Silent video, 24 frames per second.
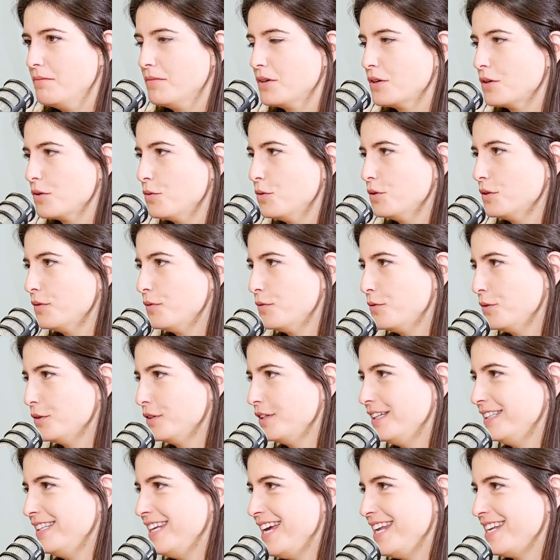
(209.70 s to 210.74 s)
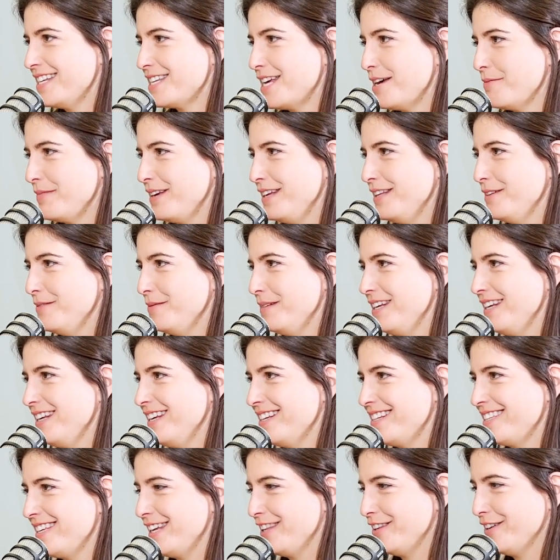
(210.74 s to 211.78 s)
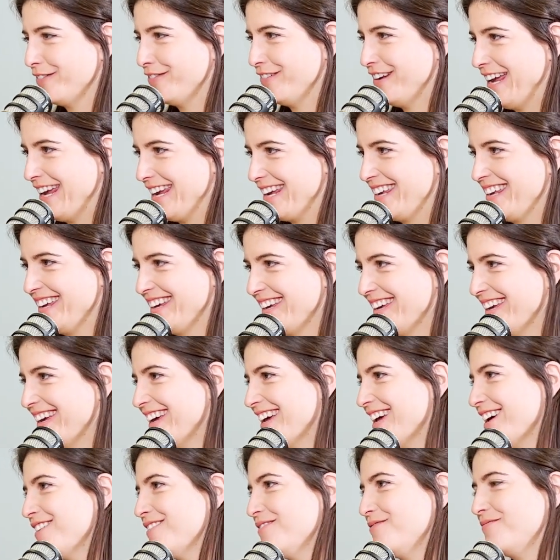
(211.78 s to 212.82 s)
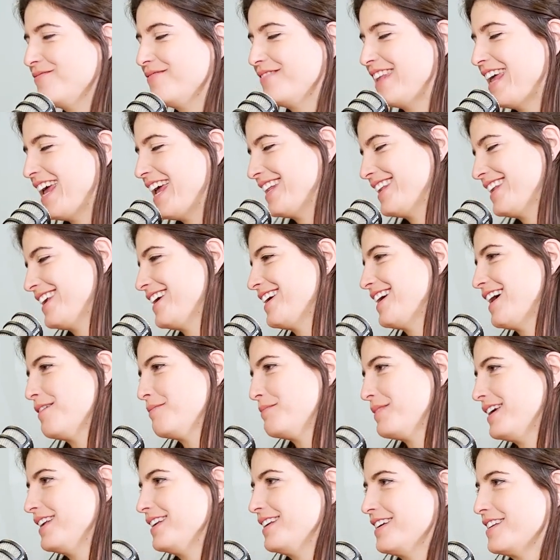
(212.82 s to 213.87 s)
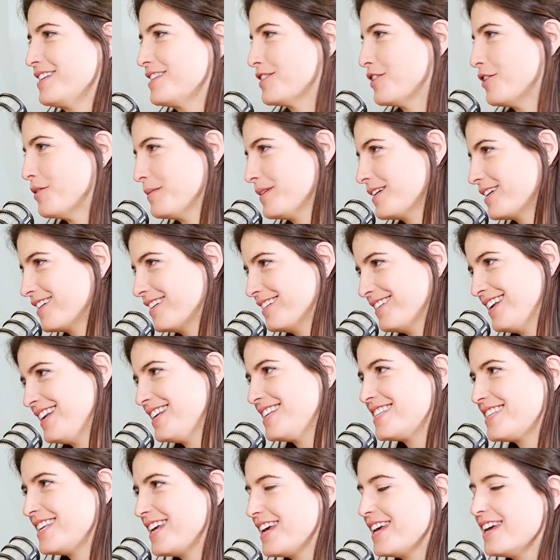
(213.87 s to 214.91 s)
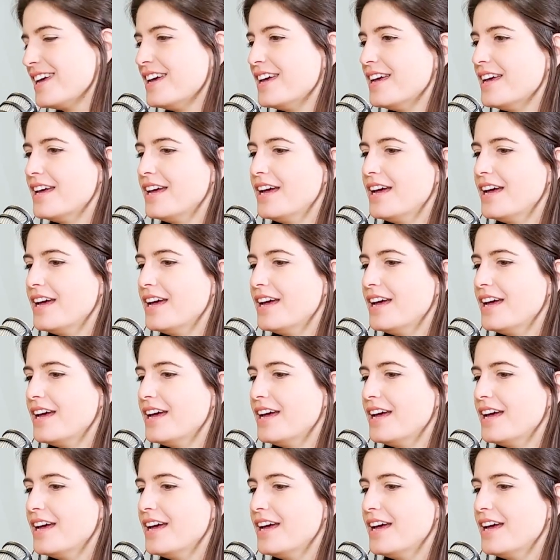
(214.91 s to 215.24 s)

good food that ends up in the bin instead of ending up in a stomach, let's say.